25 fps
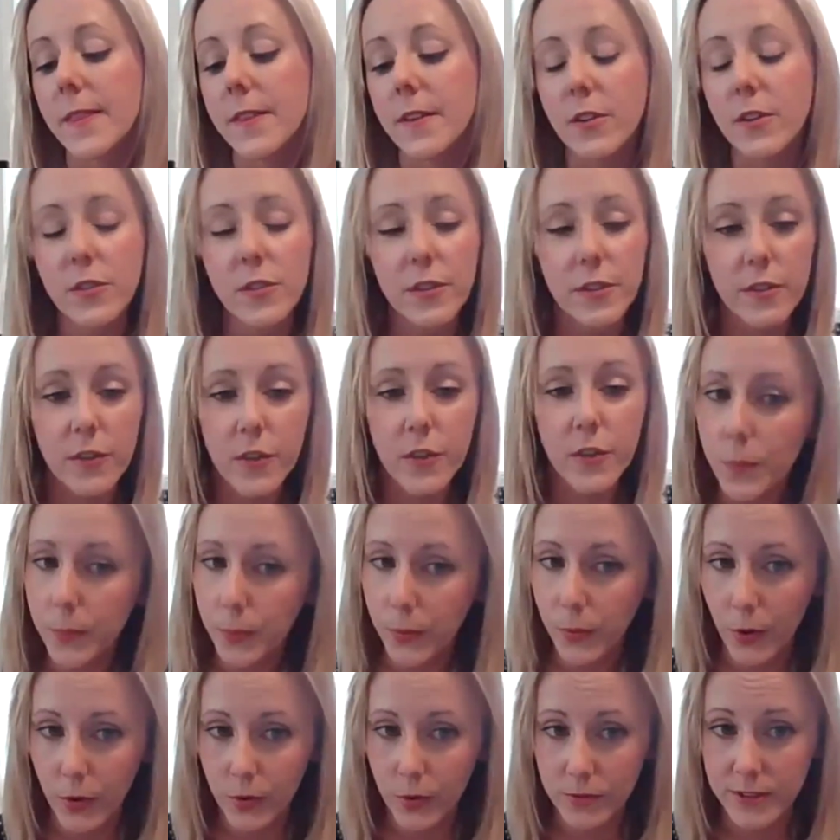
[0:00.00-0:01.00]
There's still
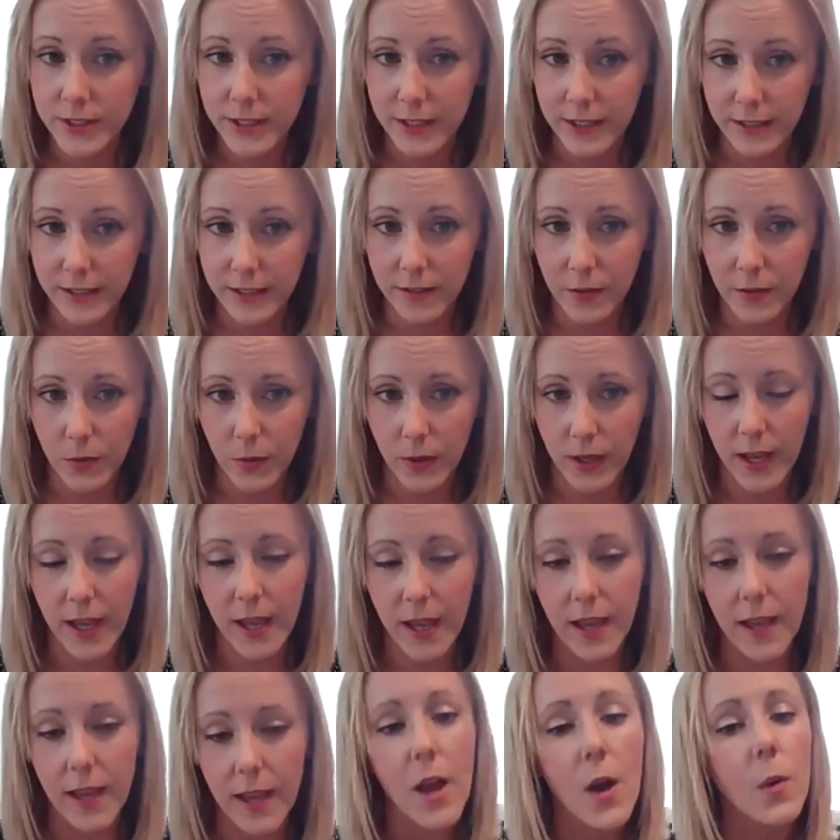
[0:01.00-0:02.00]
protein,
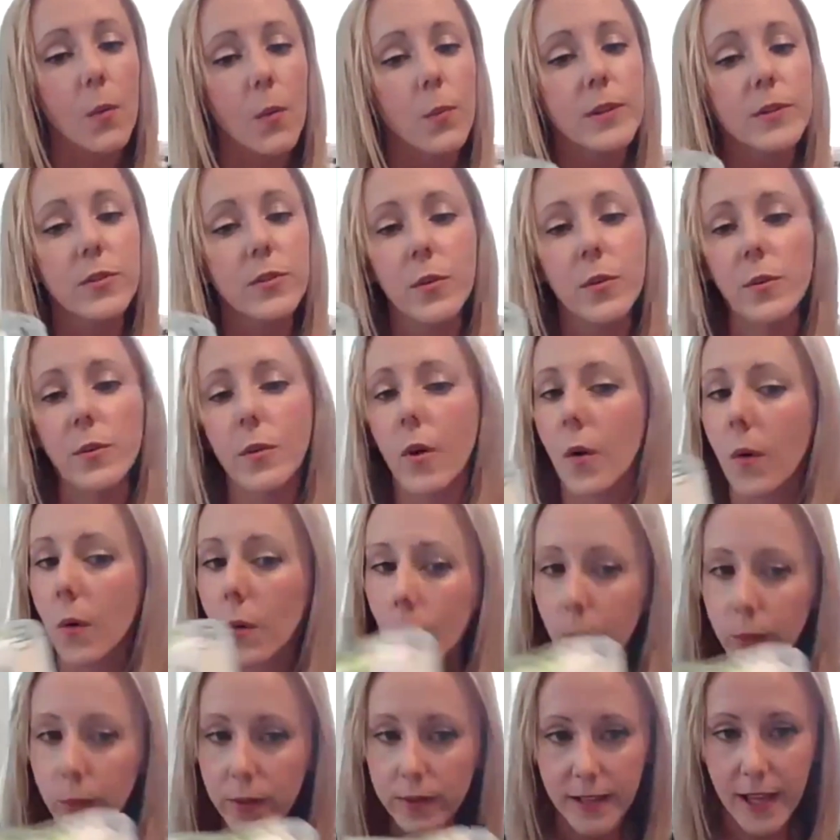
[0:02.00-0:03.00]
okay? We don't
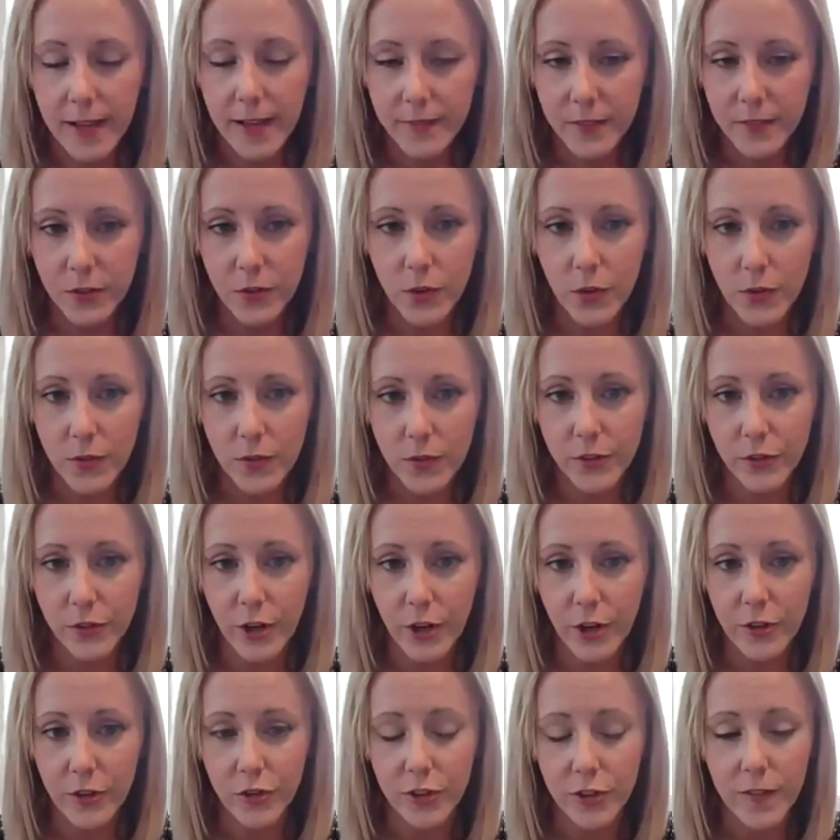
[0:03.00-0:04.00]
always have to go the
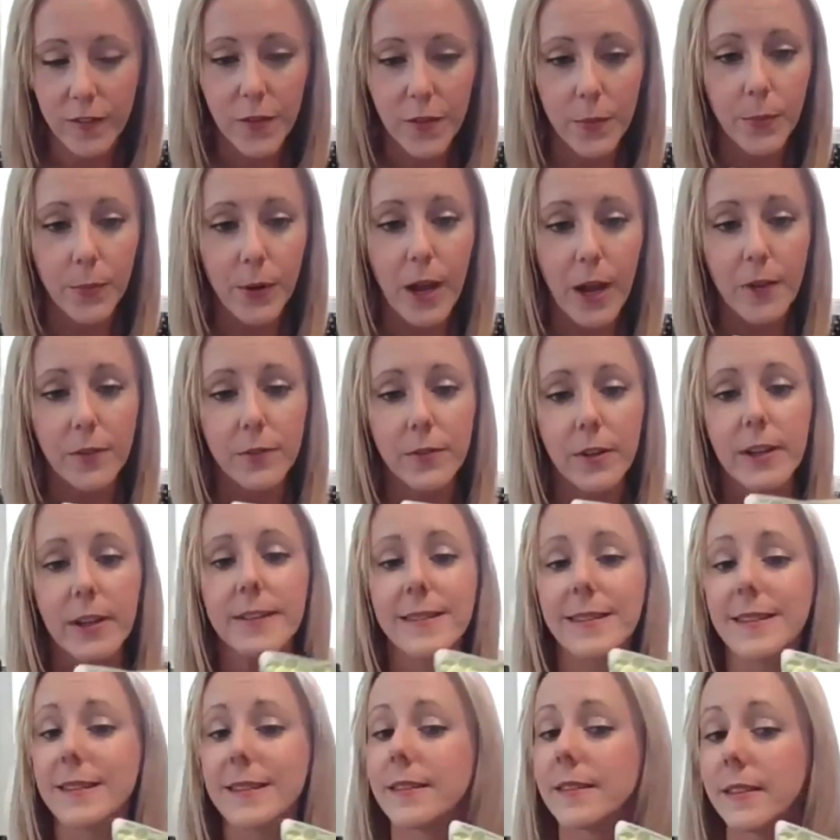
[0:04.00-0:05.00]
direction of the brown
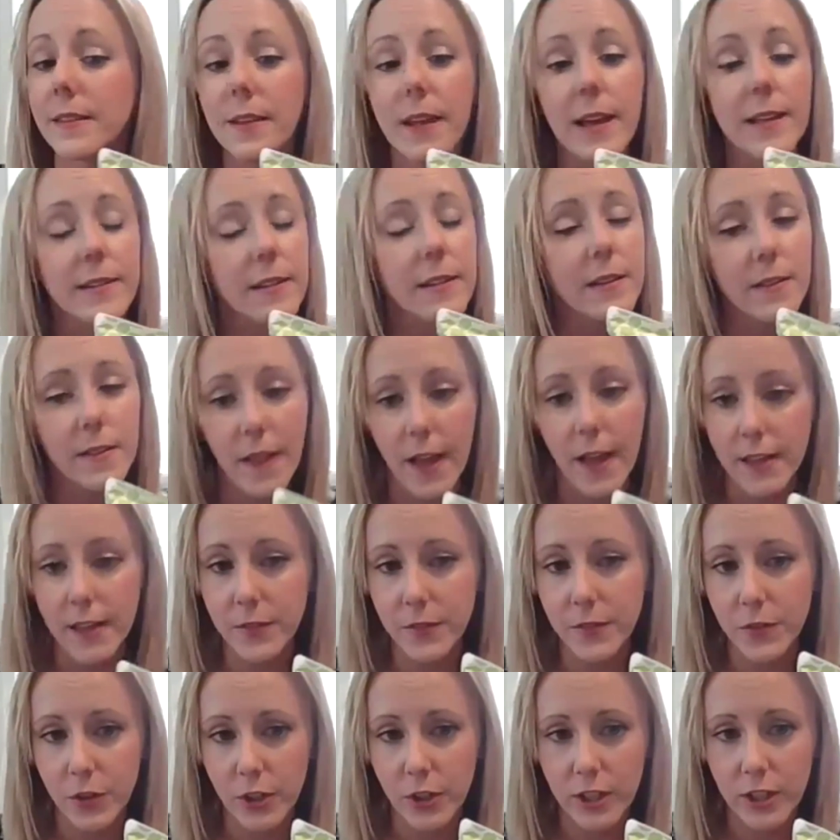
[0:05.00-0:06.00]
rice. This still has a
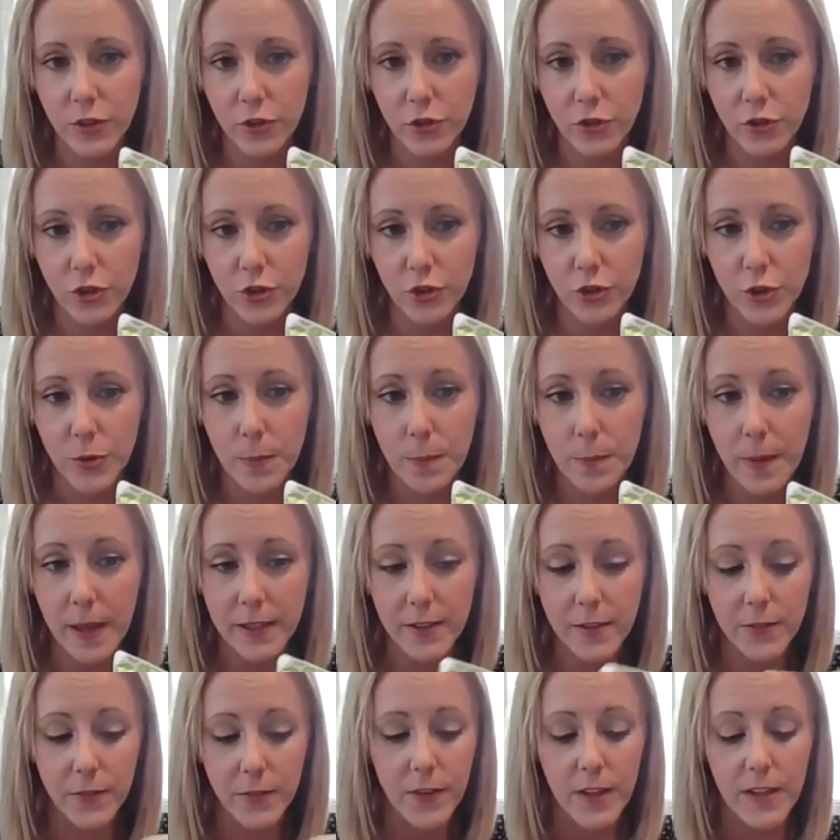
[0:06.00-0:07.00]
lot of great nutrition
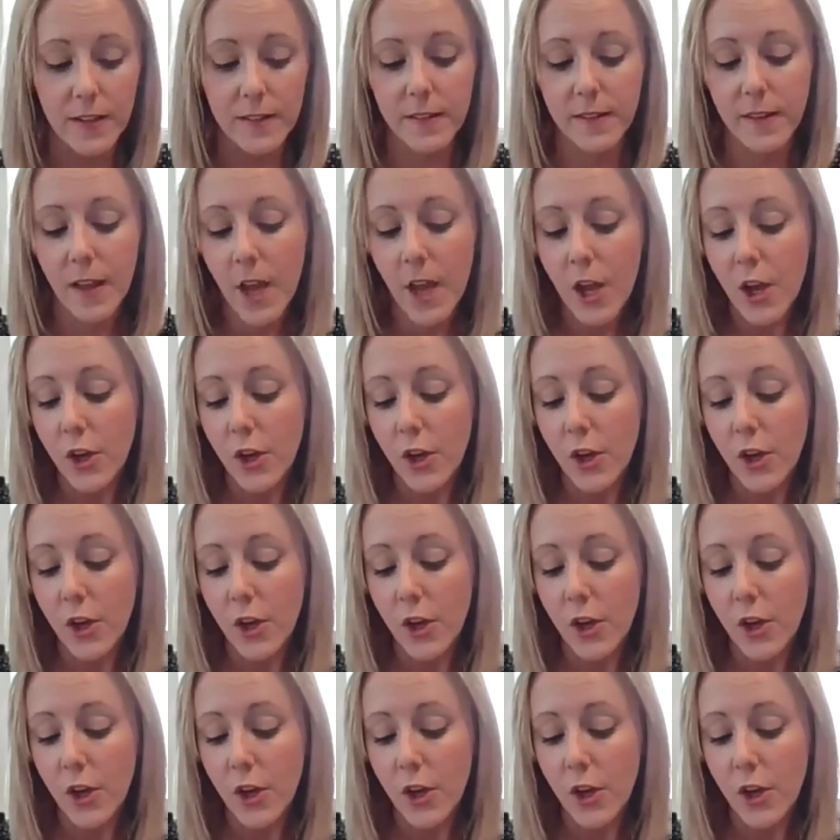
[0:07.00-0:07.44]
benefits.